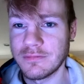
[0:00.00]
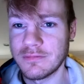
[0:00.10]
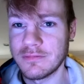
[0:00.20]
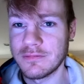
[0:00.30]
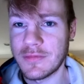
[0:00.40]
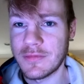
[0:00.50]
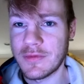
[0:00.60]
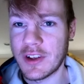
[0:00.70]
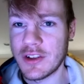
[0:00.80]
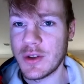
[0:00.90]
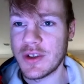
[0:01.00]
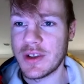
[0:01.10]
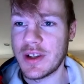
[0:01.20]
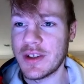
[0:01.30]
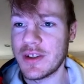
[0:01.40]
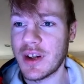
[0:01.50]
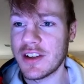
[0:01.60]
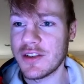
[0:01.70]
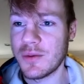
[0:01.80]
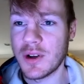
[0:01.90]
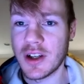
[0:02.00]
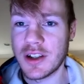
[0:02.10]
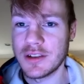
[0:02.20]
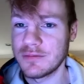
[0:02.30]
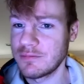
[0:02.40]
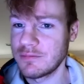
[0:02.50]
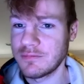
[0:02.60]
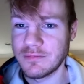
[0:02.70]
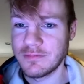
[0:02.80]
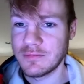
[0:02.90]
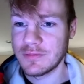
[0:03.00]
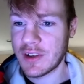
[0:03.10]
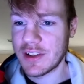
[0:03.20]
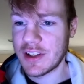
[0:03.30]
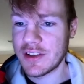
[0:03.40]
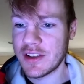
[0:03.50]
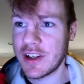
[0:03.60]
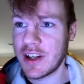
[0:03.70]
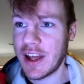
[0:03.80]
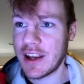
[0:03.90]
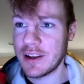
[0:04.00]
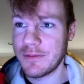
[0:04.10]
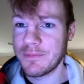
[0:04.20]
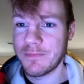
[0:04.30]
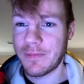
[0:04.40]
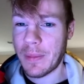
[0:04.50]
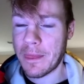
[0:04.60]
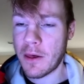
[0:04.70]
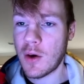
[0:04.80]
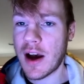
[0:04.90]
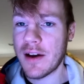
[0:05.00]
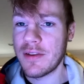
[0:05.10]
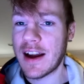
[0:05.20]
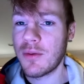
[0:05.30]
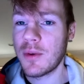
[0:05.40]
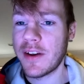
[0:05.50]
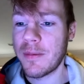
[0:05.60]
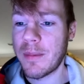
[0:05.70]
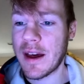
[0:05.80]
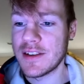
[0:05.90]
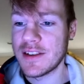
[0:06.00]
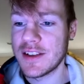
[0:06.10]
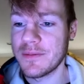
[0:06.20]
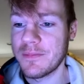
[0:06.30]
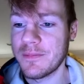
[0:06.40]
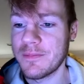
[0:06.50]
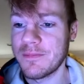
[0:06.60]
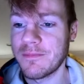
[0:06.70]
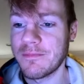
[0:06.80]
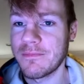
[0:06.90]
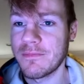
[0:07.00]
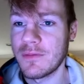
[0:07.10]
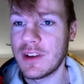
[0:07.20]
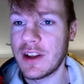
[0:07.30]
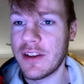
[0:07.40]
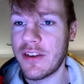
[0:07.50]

Because it just doesn't work. Because he's just going to get in. So that's what I spent. Let's see.